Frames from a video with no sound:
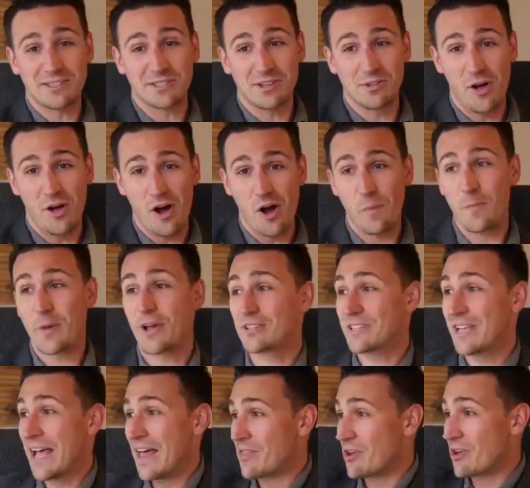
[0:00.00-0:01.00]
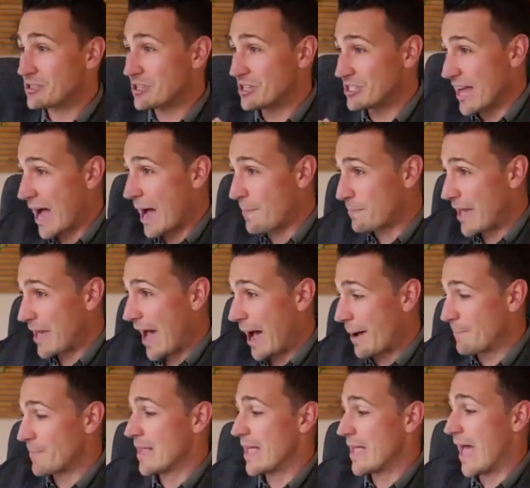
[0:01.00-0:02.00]
along, because there's a
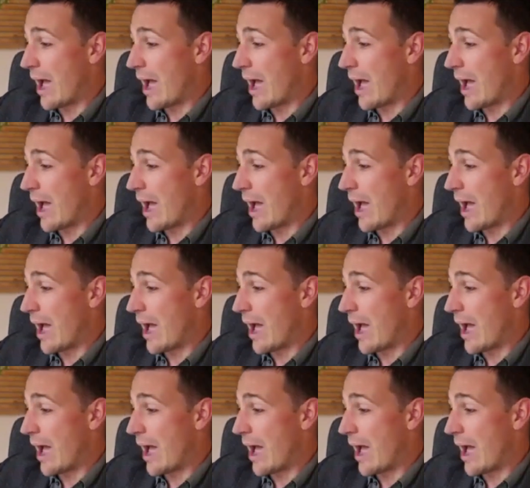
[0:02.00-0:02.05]
stopgap